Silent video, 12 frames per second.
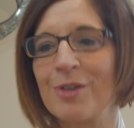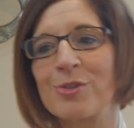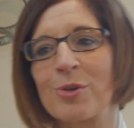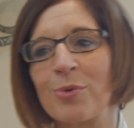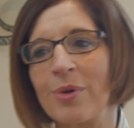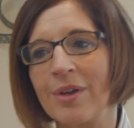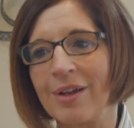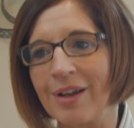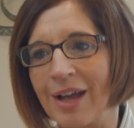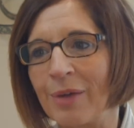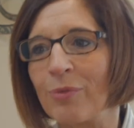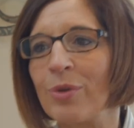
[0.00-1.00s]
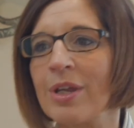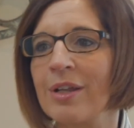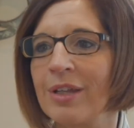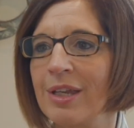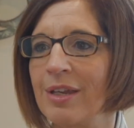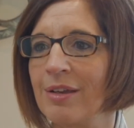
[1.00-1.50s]
So I
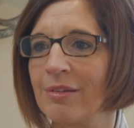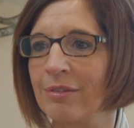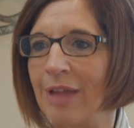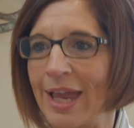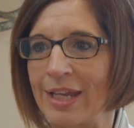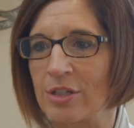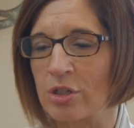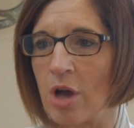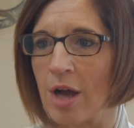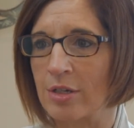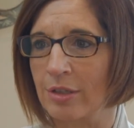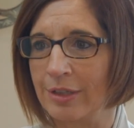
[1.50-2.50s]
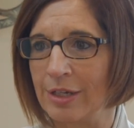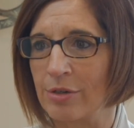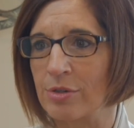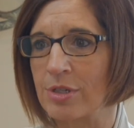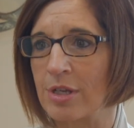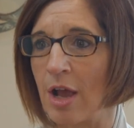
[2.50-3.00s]
really like to talk to
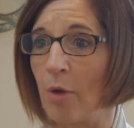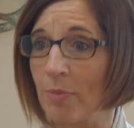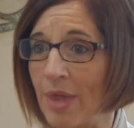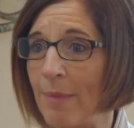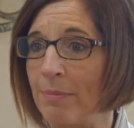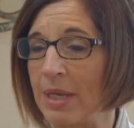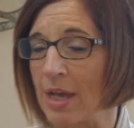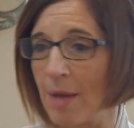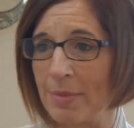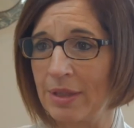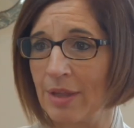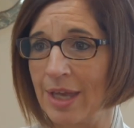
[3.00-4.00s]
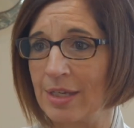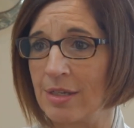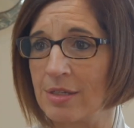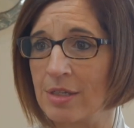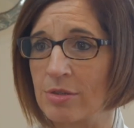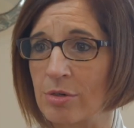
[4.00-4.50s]
leaders to help them become
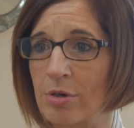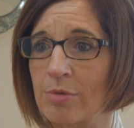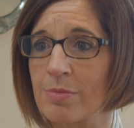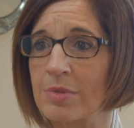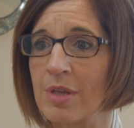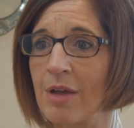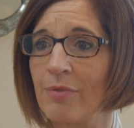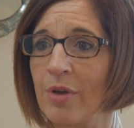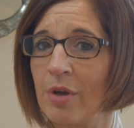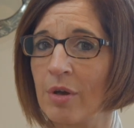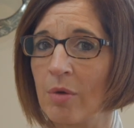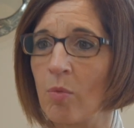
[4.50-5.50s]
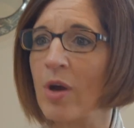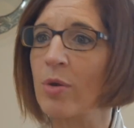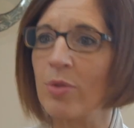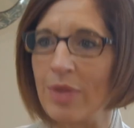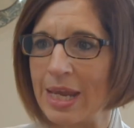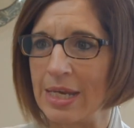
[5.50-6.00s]
enlightened in terms of what
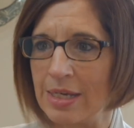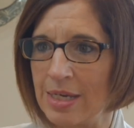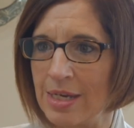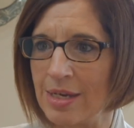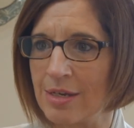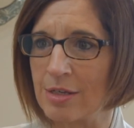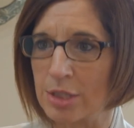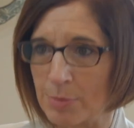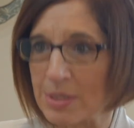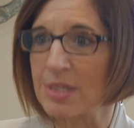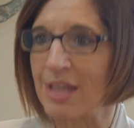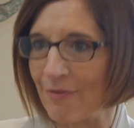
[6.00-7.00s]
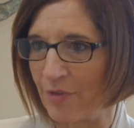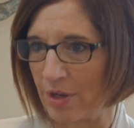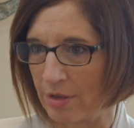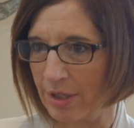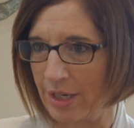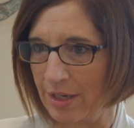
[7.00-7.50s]
do they need
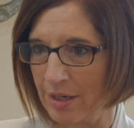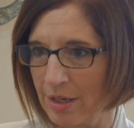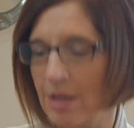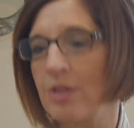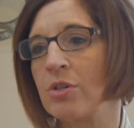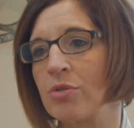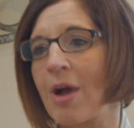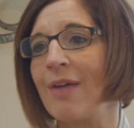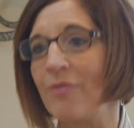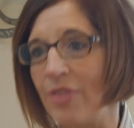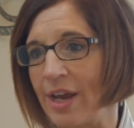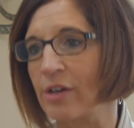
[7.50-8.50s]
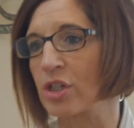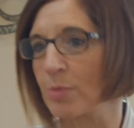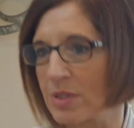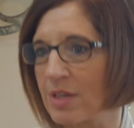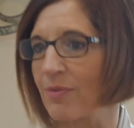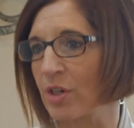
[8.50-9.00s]
specifically to drive their
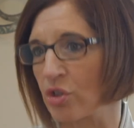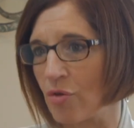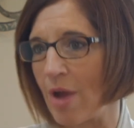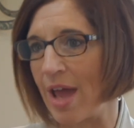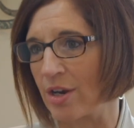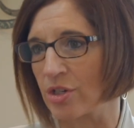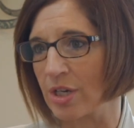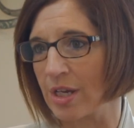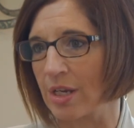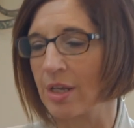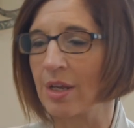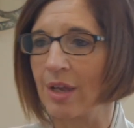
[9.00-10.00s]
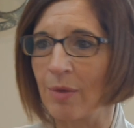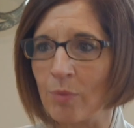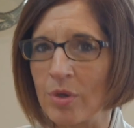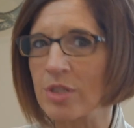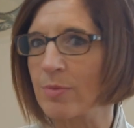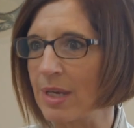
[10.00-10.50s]
specific strategy. And
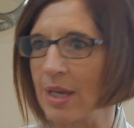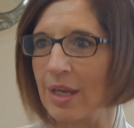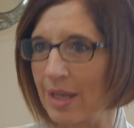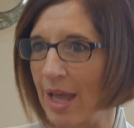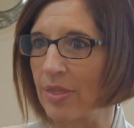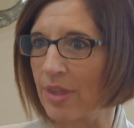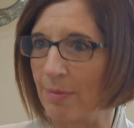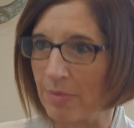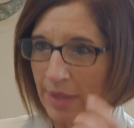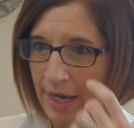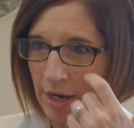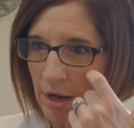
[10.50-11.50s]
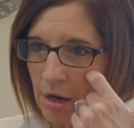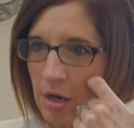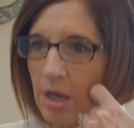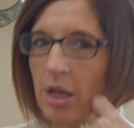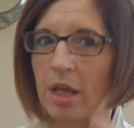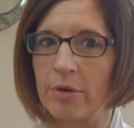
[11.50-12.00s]
once we can get them there
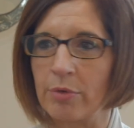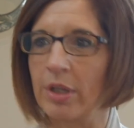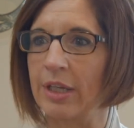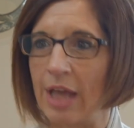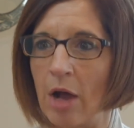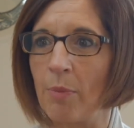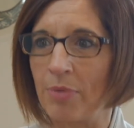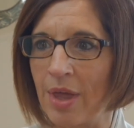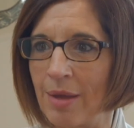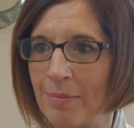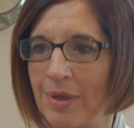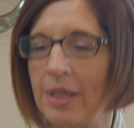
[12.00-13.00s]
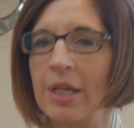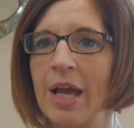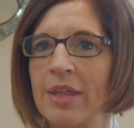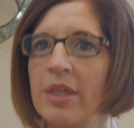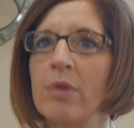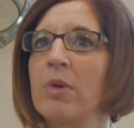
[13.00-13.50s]
and really help them,
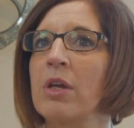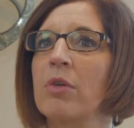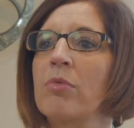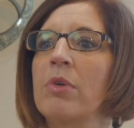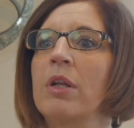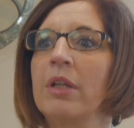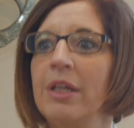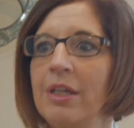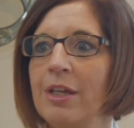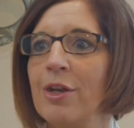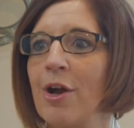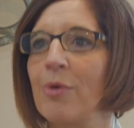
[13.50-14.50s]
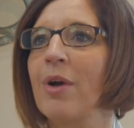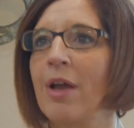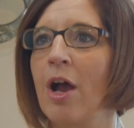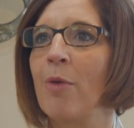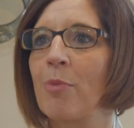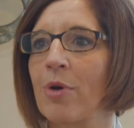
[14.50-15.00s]
I think we can really,
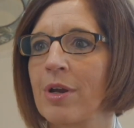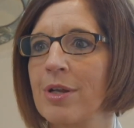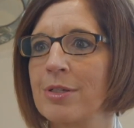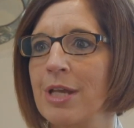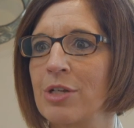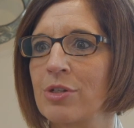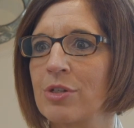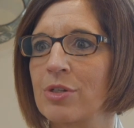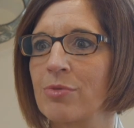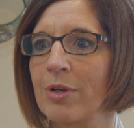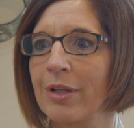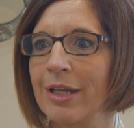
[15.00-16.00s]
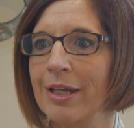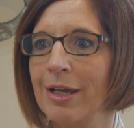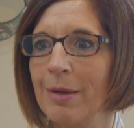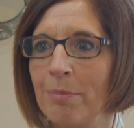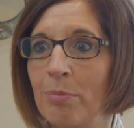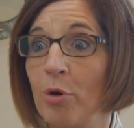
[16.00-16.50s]
help organizations really
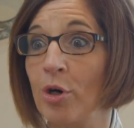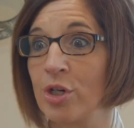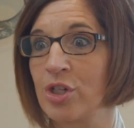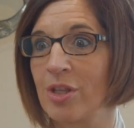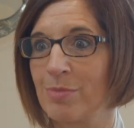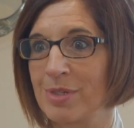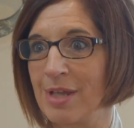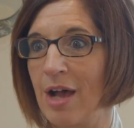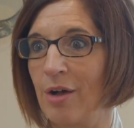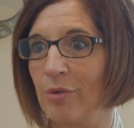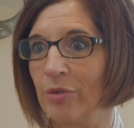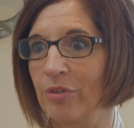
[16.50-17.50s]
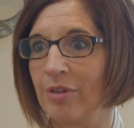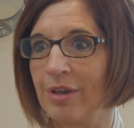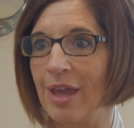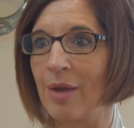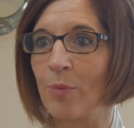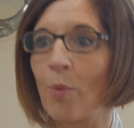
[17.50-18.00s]
push themselves to
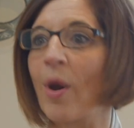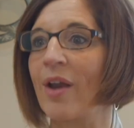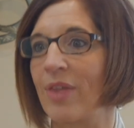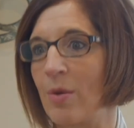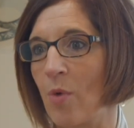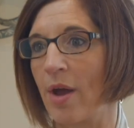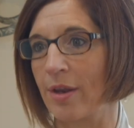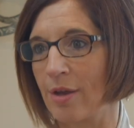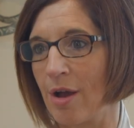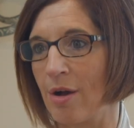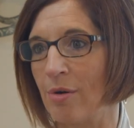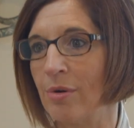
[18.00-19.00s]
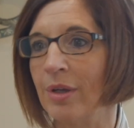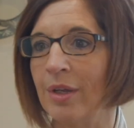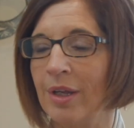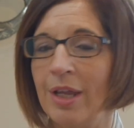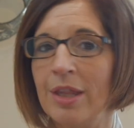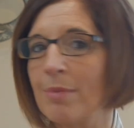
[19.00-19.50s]
get where they want to go
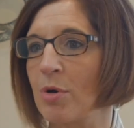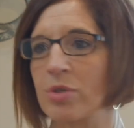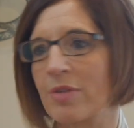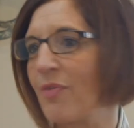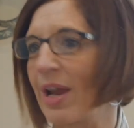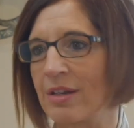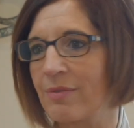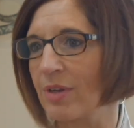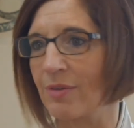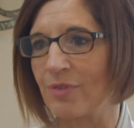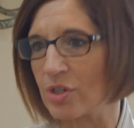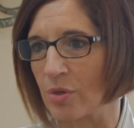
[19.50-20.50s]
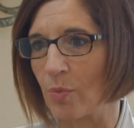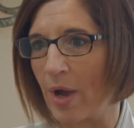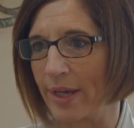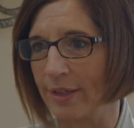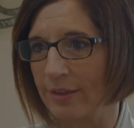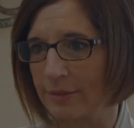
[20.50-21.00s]
in the most effective and efficient way.